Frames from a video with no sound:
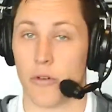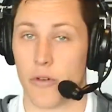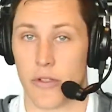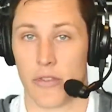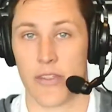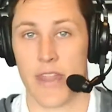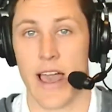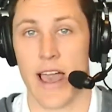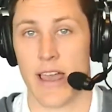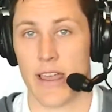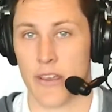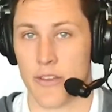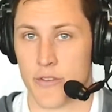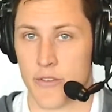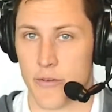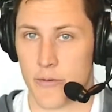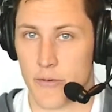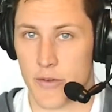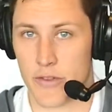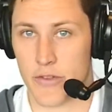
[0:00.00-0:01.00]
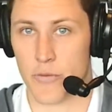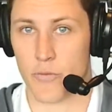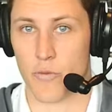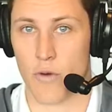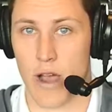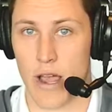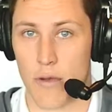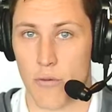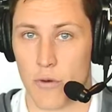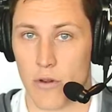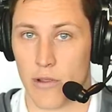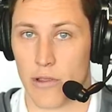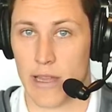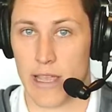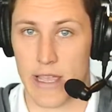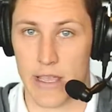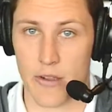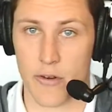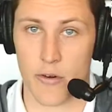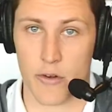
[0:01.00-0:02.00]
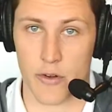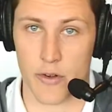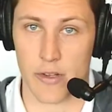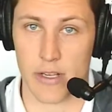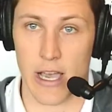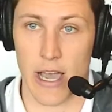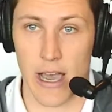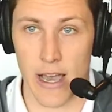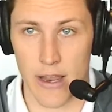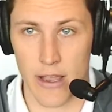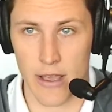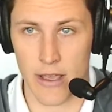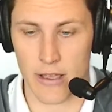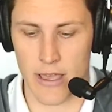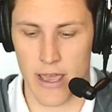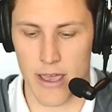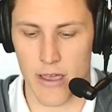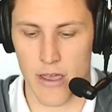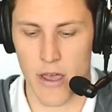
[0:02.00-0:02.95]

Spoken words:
and that is the reason why we're late or not. Okay.